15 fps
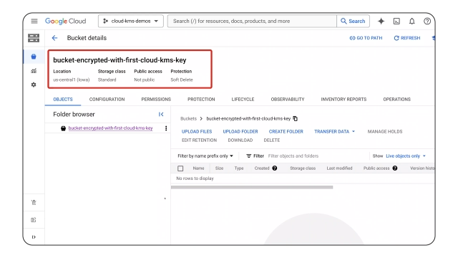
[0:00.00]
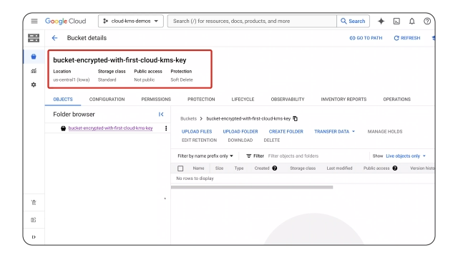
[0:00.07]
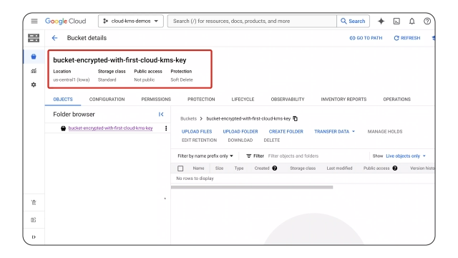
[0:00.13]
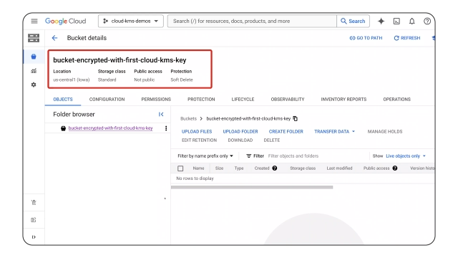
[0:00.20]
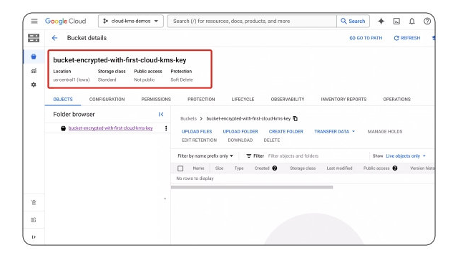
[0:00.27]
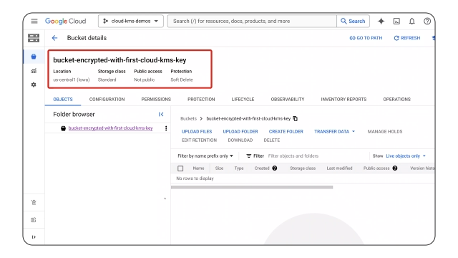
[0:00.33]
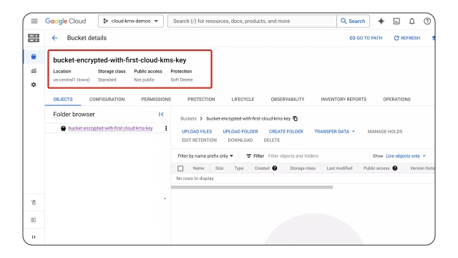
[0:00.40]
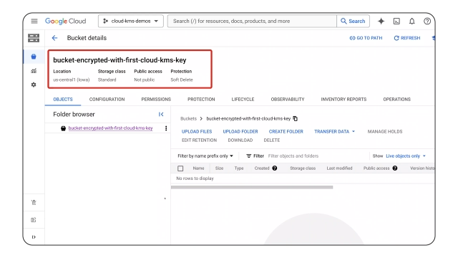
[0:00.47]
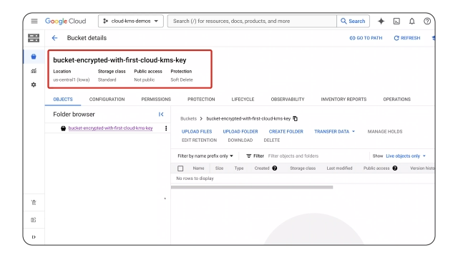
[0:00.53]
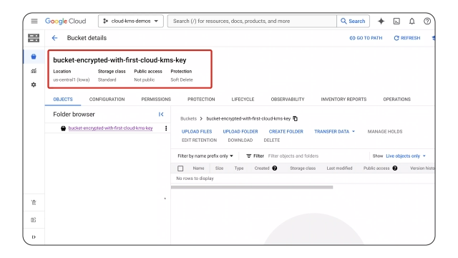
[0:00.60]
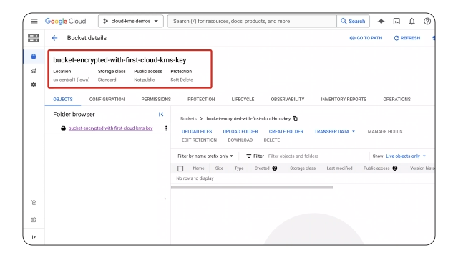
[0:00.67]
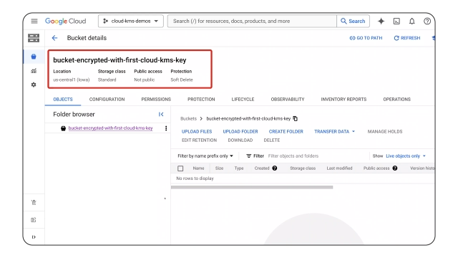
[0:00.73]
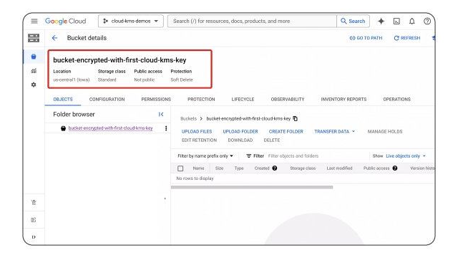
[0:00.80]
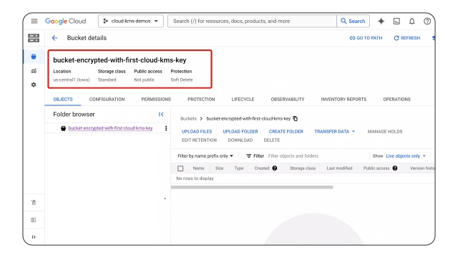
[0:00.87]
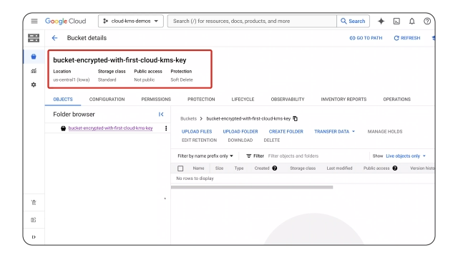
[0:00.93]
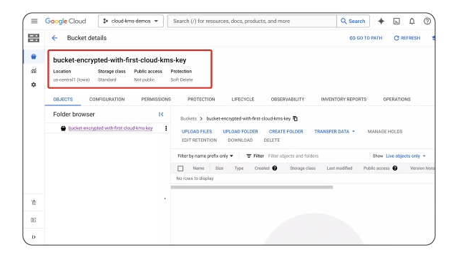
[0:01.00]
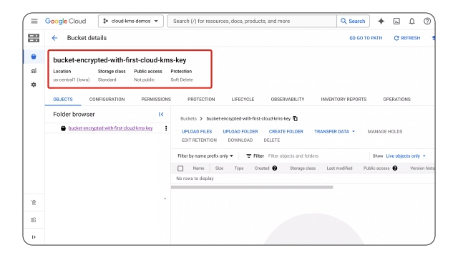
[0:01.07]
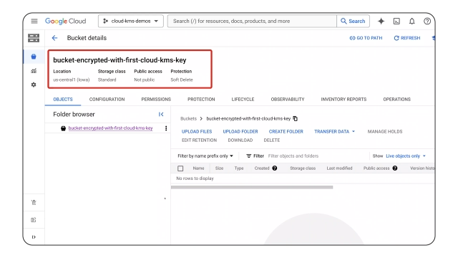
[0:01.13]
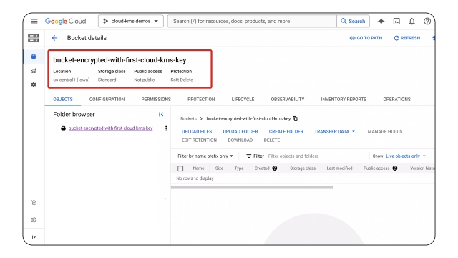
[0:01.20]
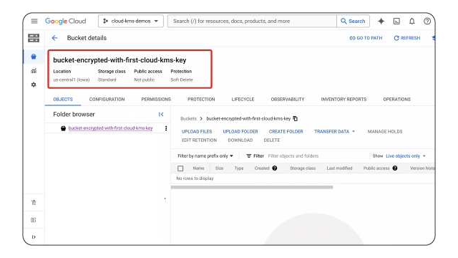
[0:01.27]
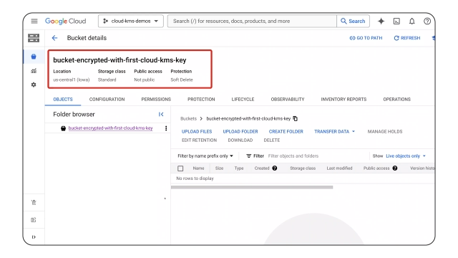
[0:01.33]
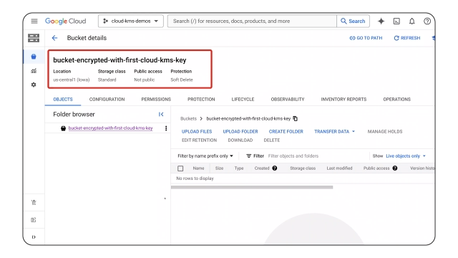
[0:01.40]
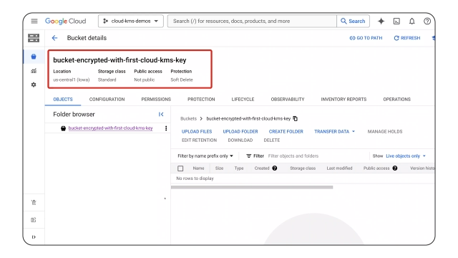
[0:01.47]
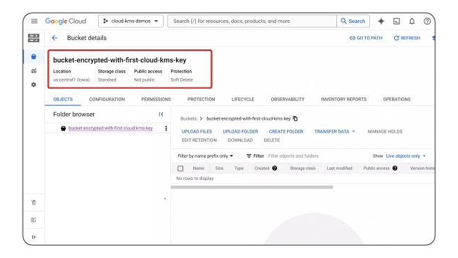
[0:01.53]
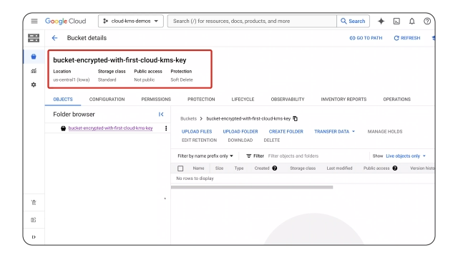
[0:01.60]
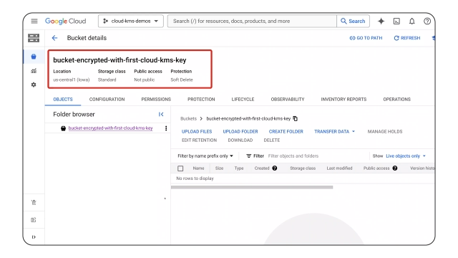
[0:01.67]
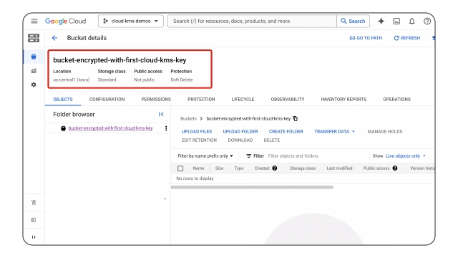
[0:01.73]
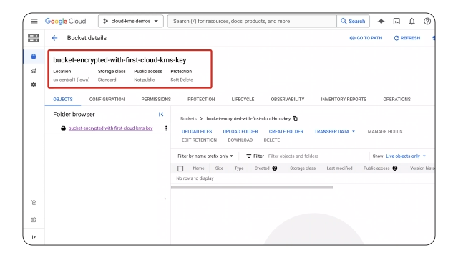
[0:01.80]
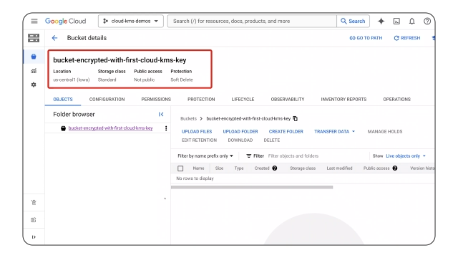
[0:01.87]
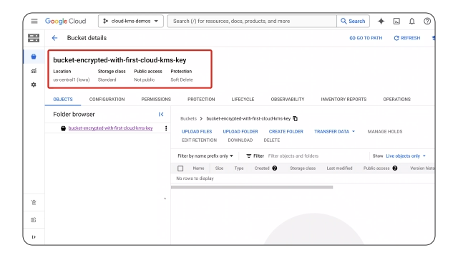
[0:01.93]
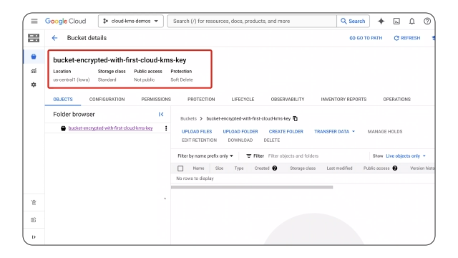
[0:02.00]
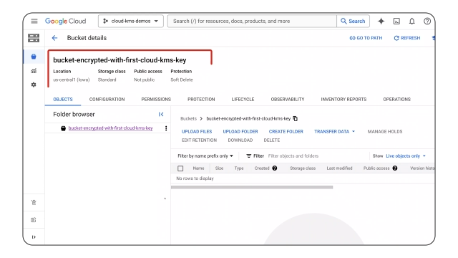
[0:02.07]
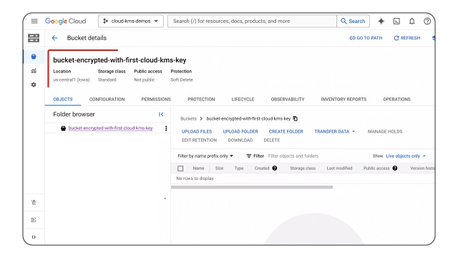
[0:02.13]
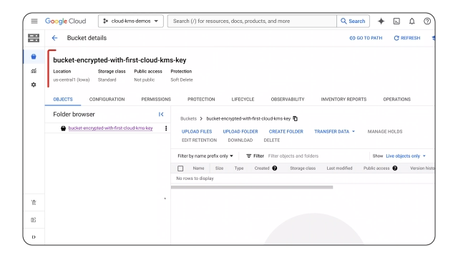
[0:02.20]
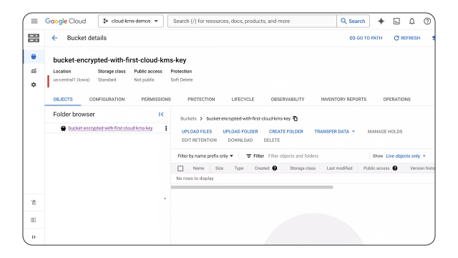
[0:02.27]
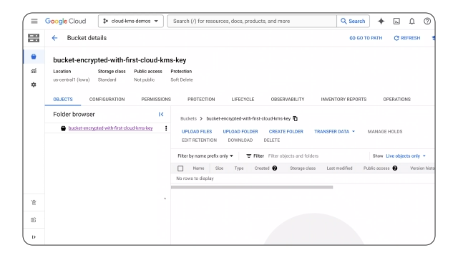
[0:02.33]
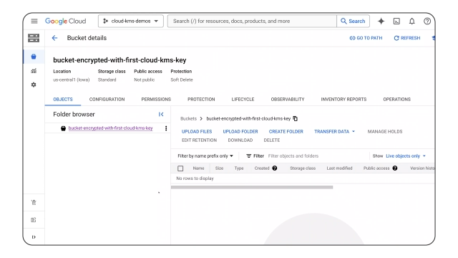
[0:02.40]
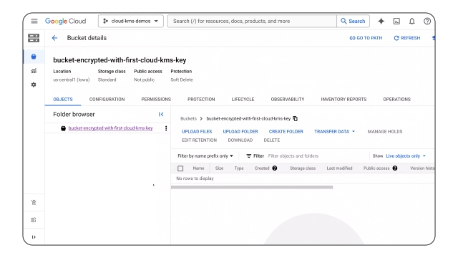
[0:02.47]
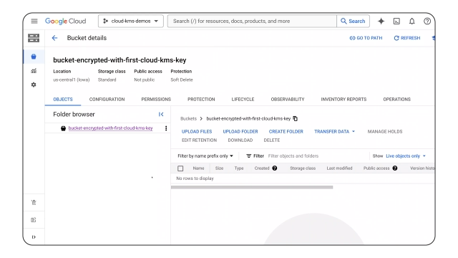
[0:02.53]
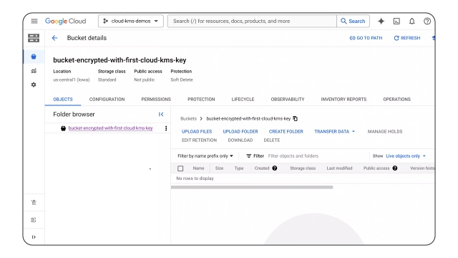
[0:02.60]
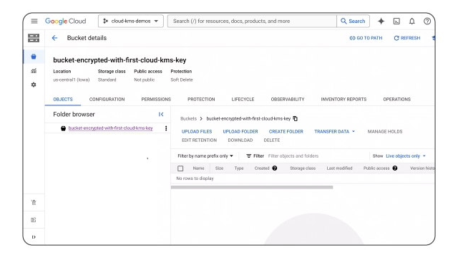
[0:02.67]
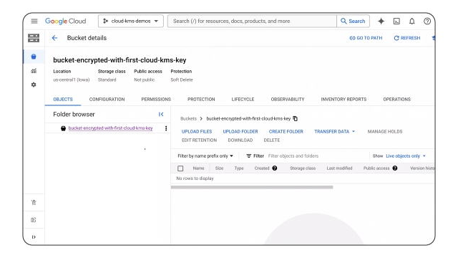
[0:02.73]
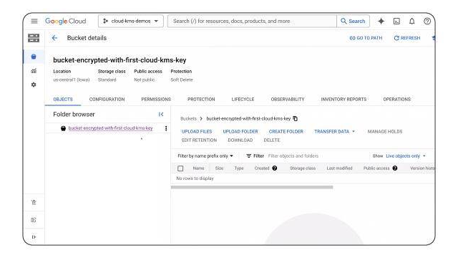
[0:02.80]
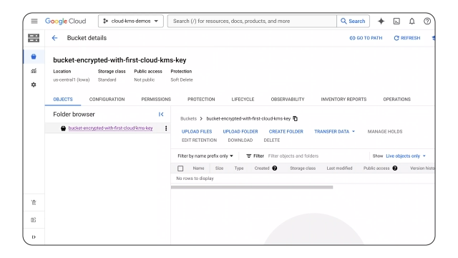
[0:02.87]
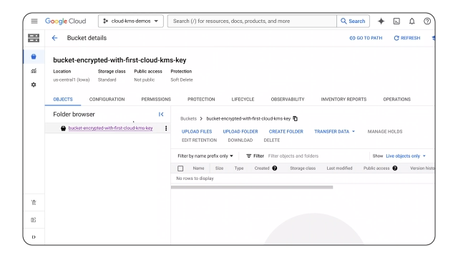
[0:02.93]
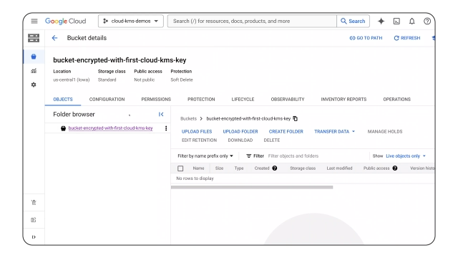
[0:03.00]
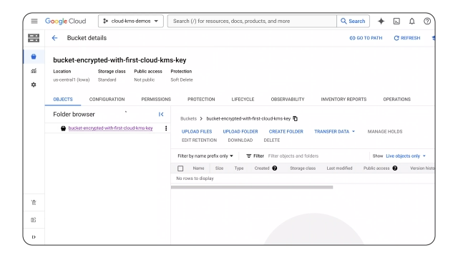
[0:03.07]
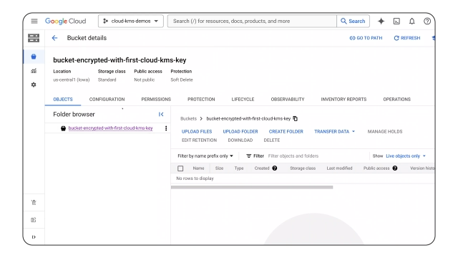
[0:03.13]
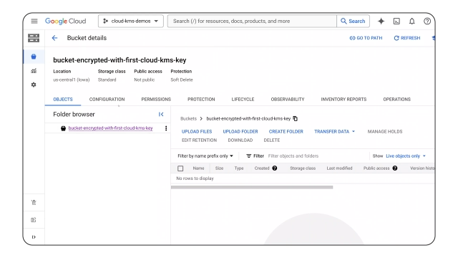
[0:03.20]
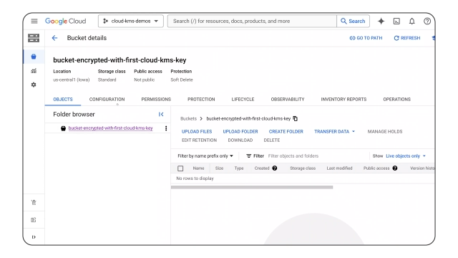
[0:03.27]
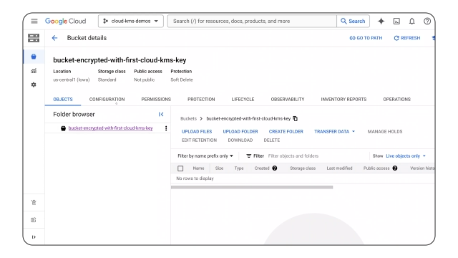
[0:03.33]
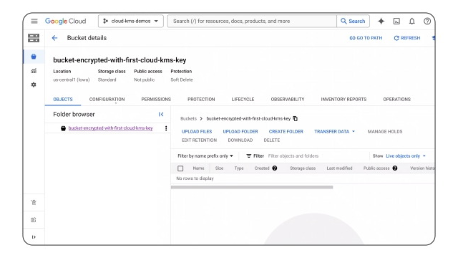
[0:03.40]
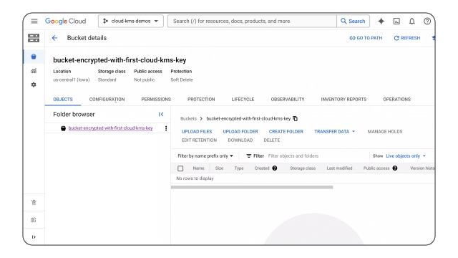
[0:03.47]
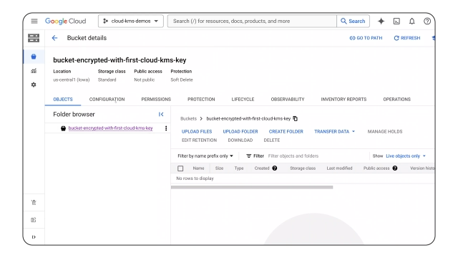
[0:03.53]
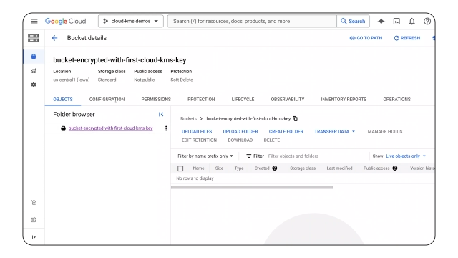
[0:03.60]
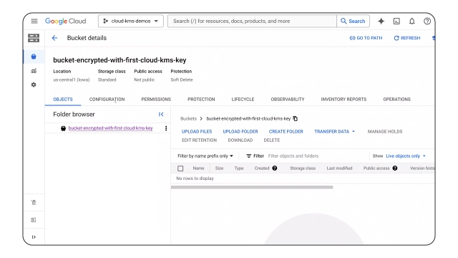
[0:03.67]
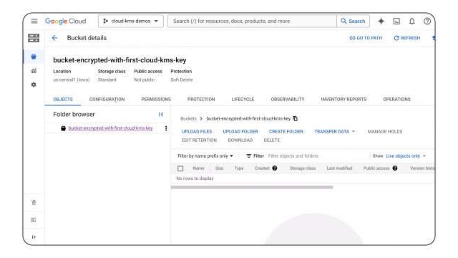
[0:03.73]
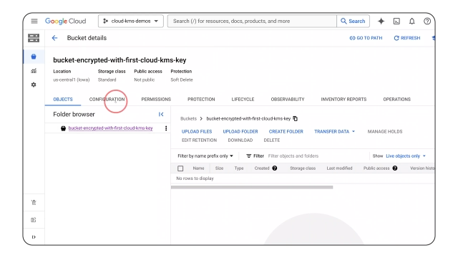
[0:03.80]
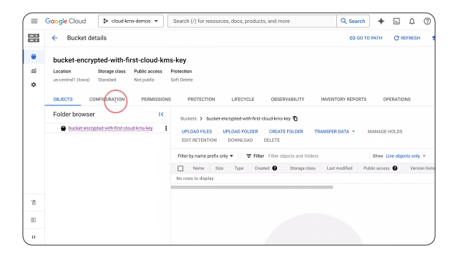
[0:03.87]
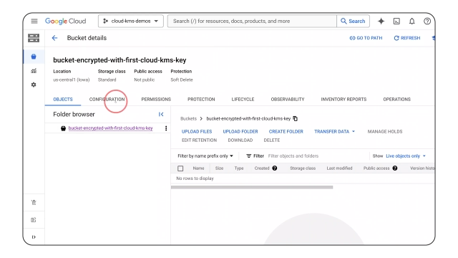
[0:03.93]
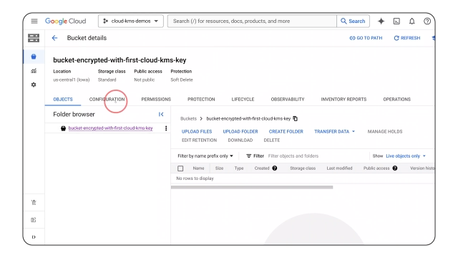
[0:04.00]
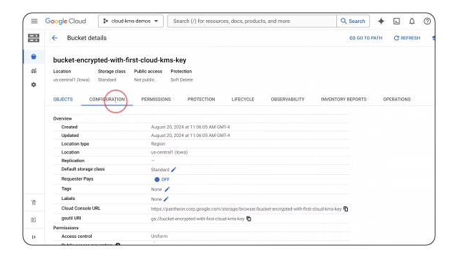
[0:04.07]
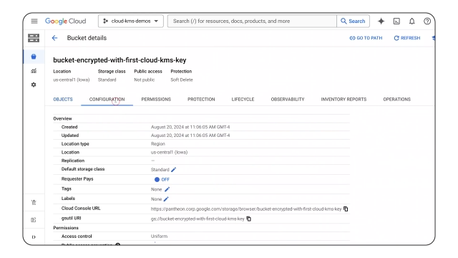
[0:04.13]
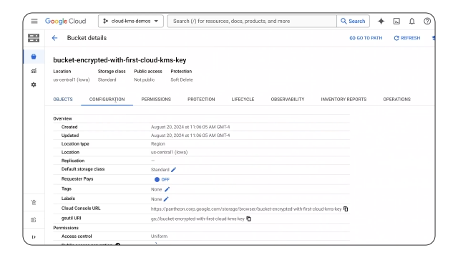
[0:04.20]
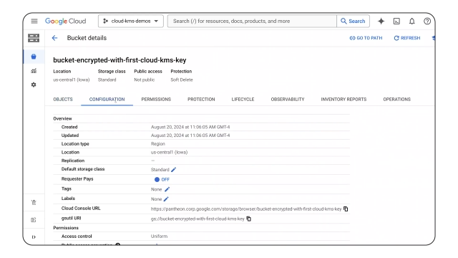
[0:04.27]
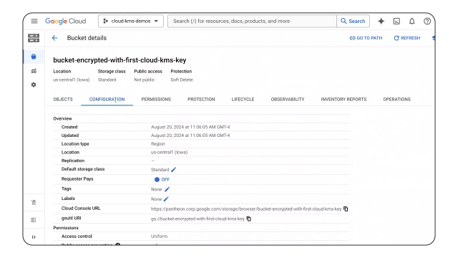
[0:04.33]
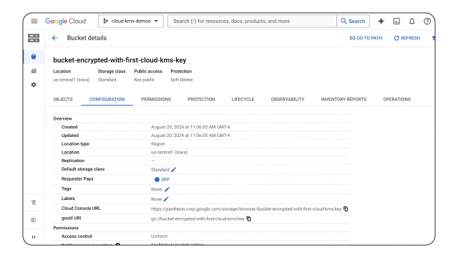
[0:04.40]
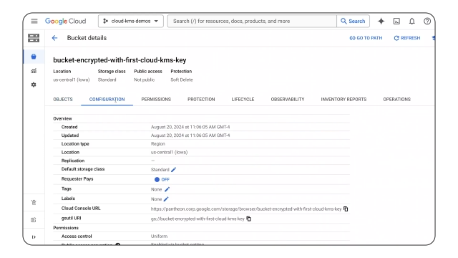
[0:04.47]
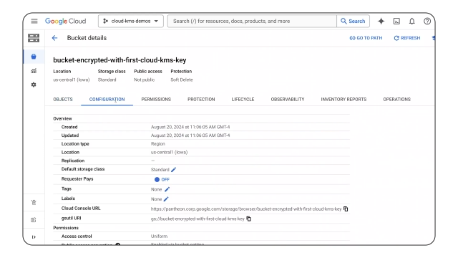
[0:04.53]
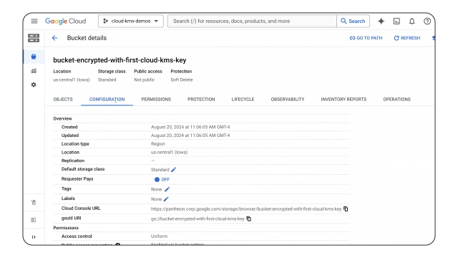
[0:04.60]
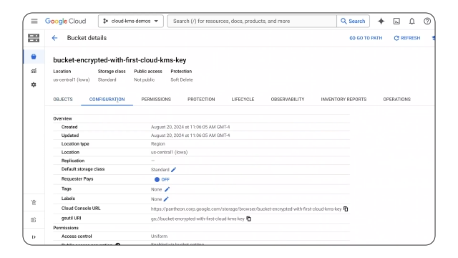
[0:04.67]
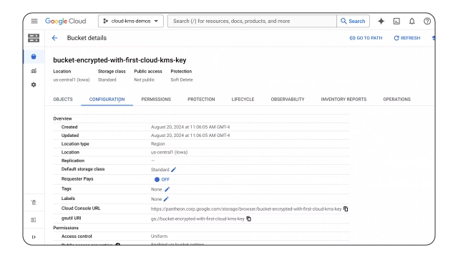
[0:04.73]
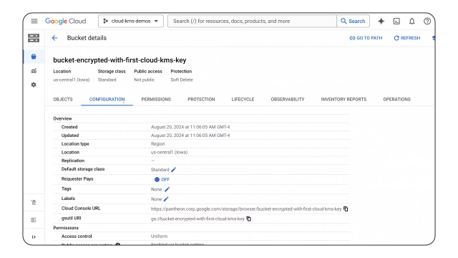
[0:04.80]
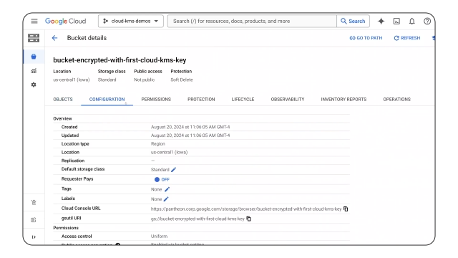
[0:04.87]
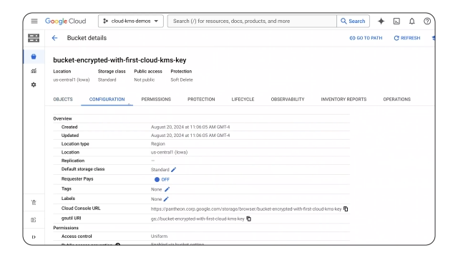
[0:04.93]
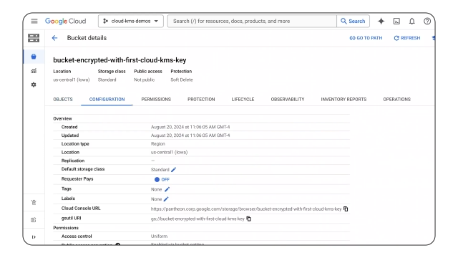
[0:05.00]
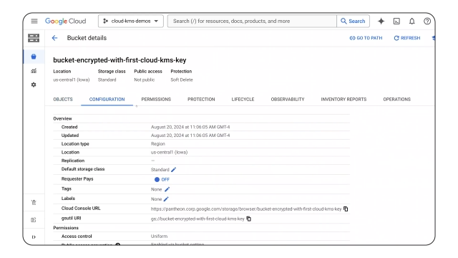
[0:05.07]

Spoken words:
No face is visible, so there are no lips to read.